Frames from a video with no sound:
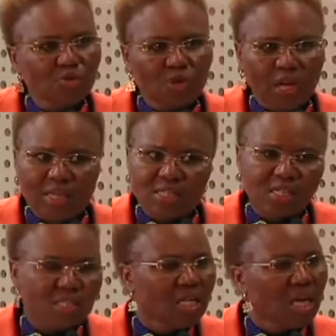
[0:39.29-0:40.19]
to get,
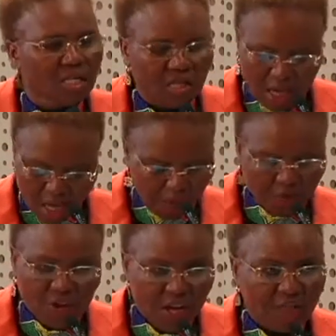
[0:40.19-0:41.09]
it takes
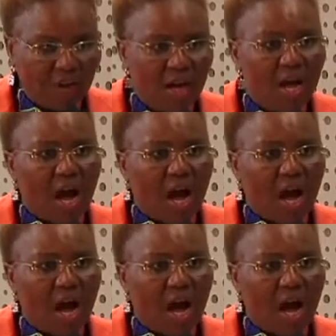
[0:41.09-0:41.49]
forever.